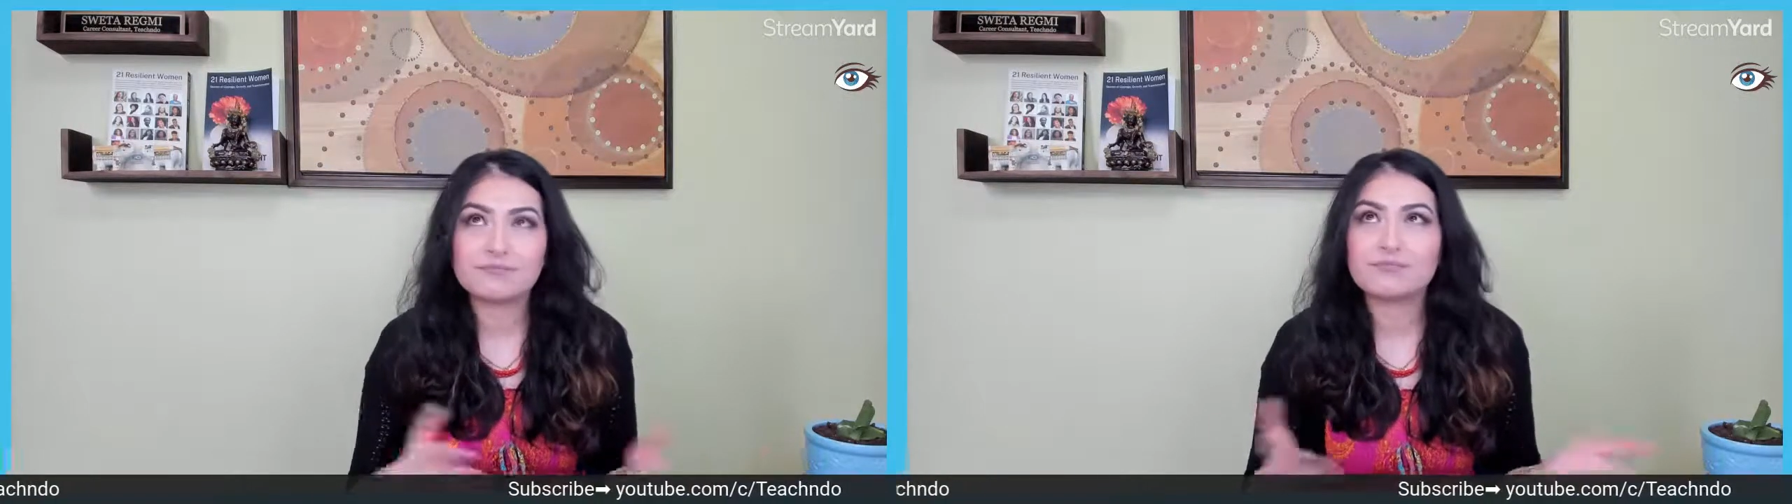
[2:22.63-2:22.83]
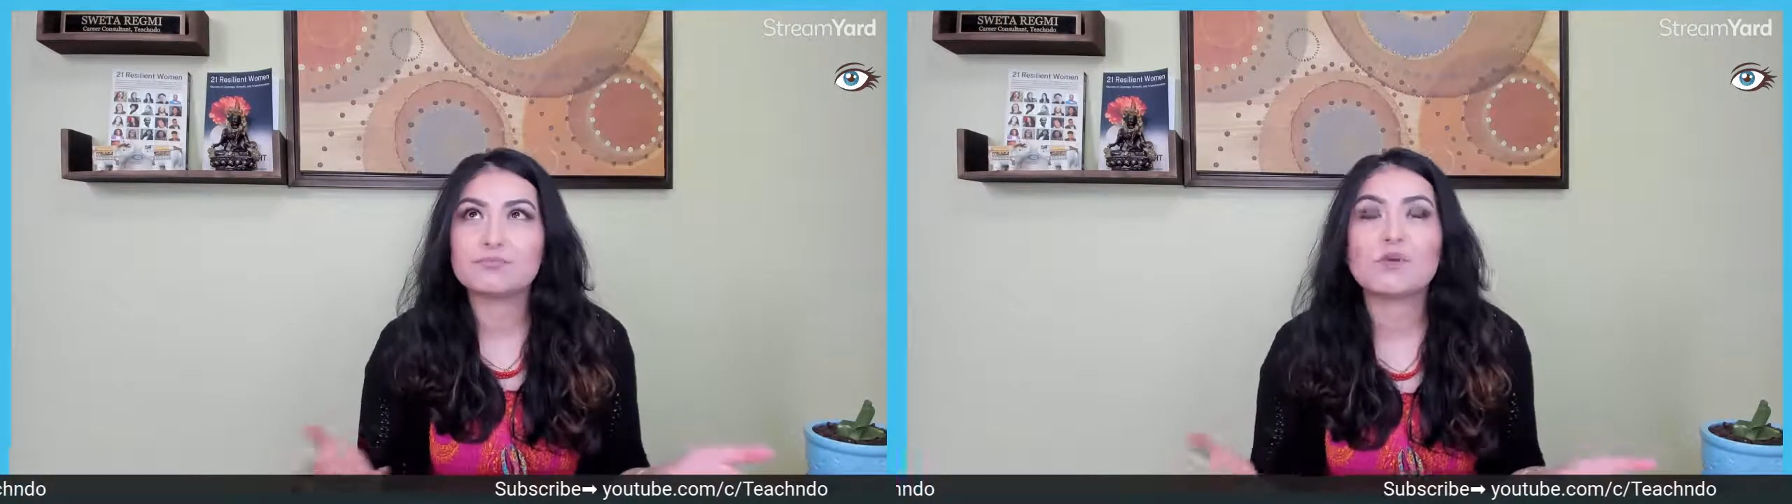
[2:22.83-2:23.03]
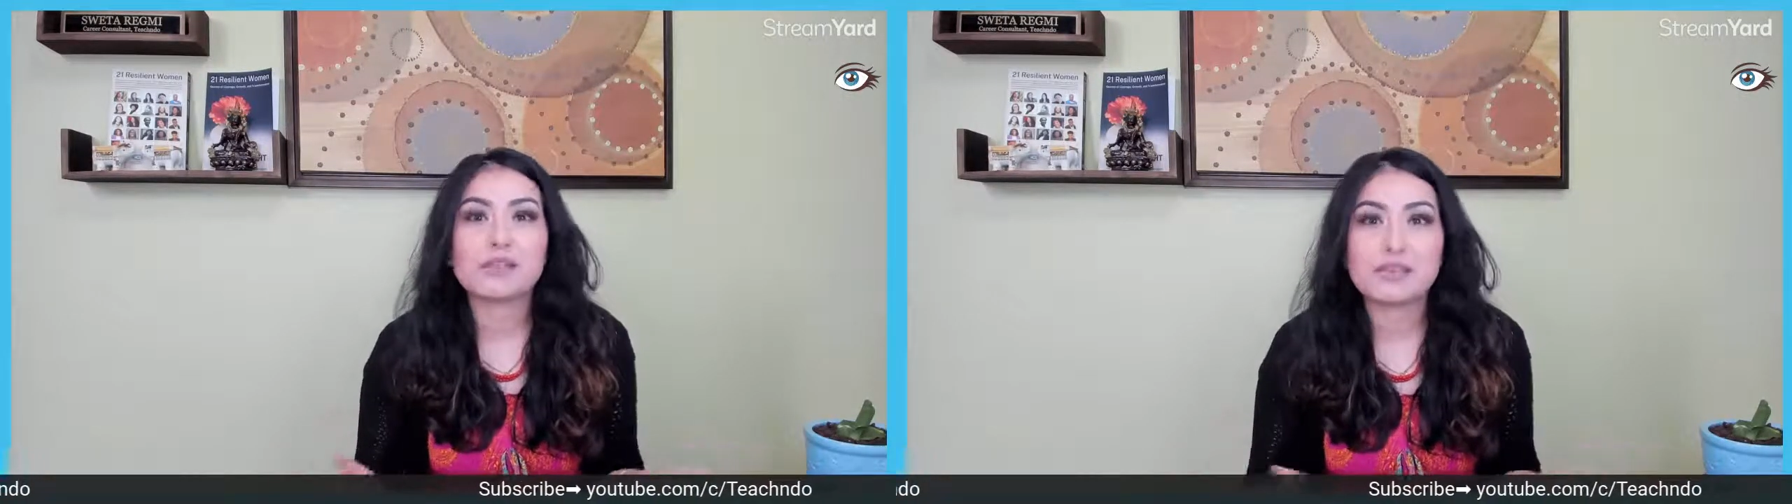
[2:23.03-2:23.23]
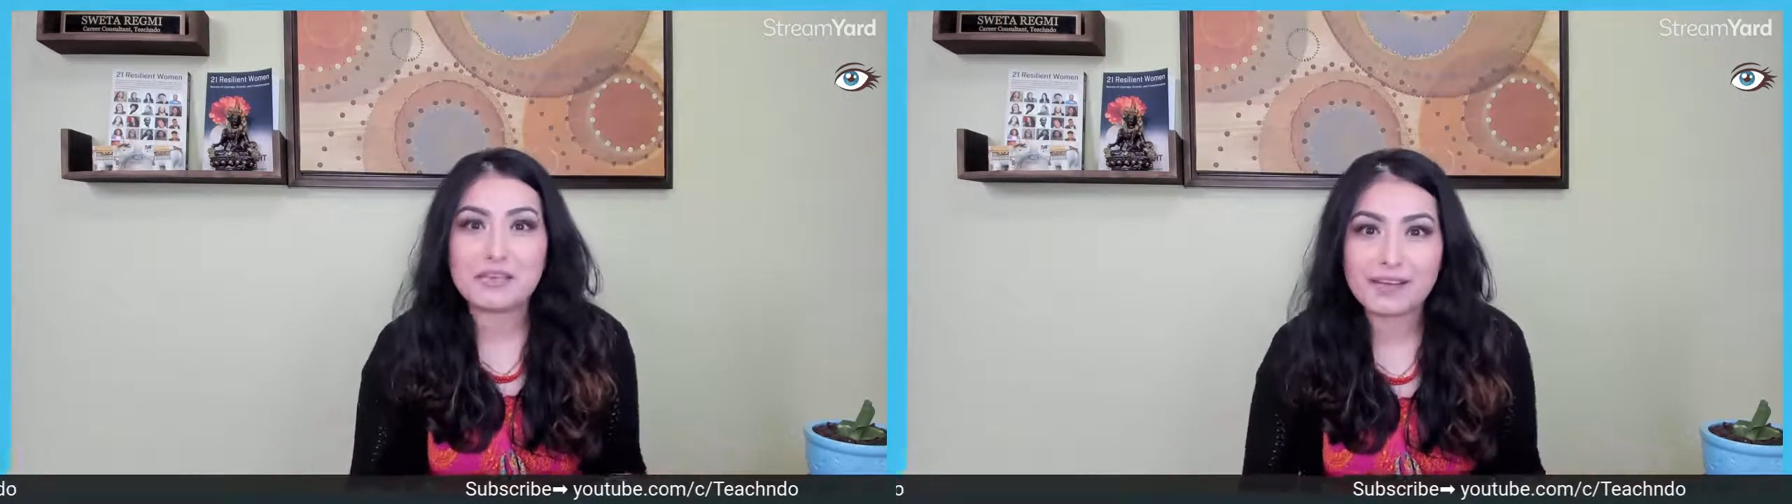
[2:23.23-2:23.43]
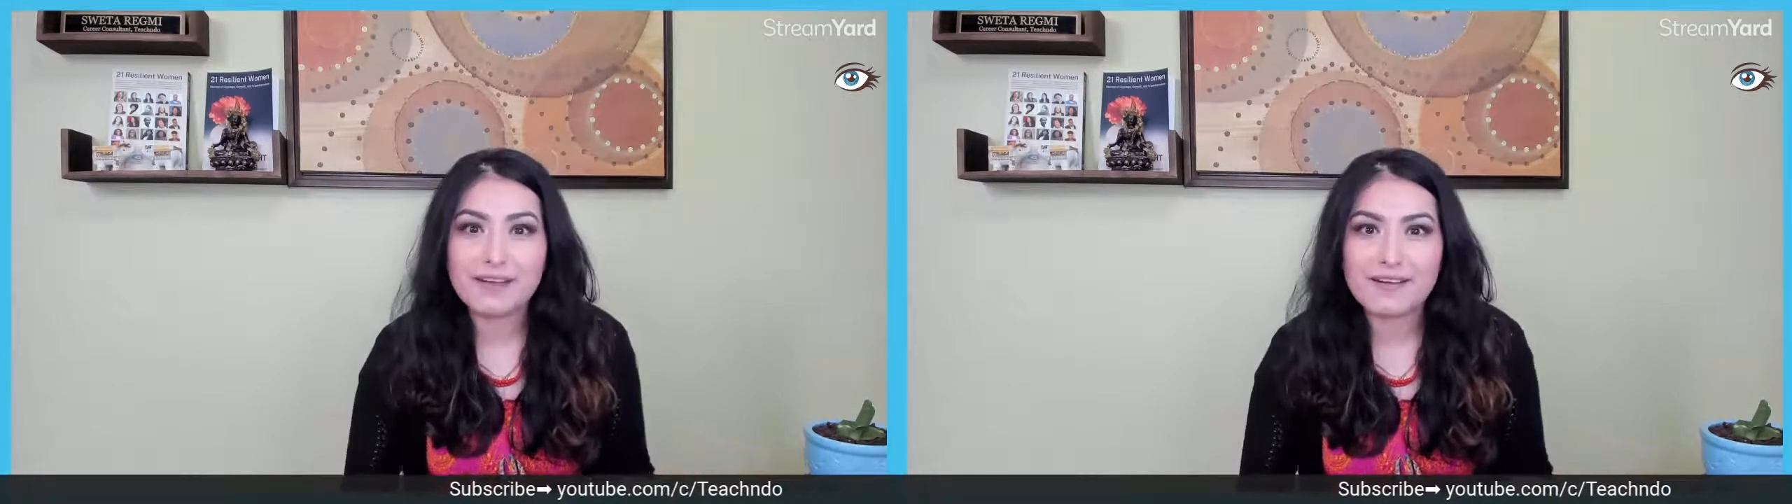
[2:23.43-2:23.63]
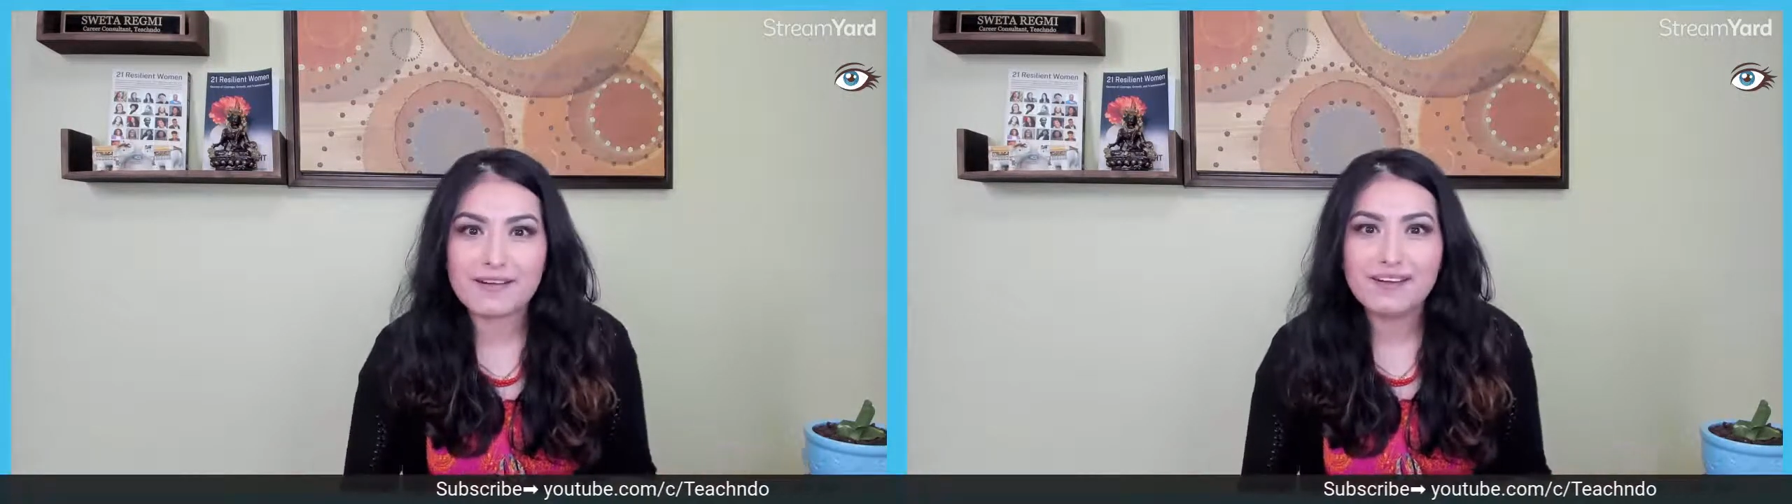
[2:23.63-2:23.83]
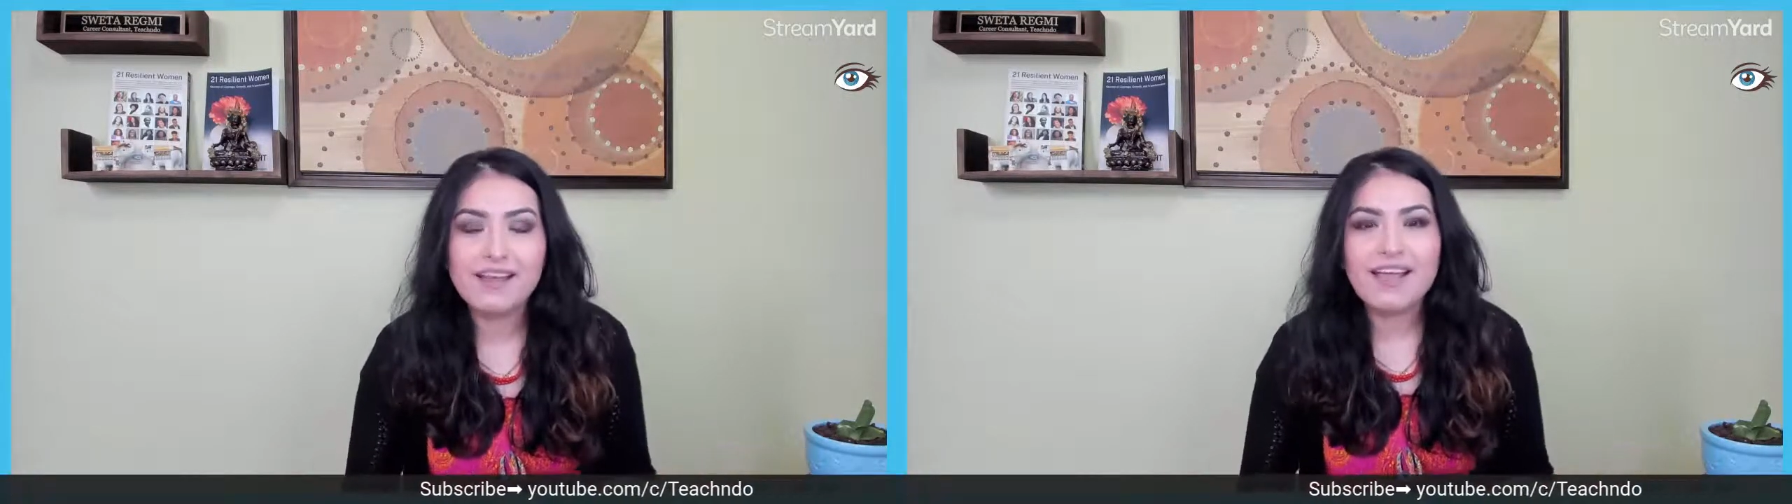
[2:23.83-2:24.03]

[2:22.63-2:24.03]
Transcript: more than a year.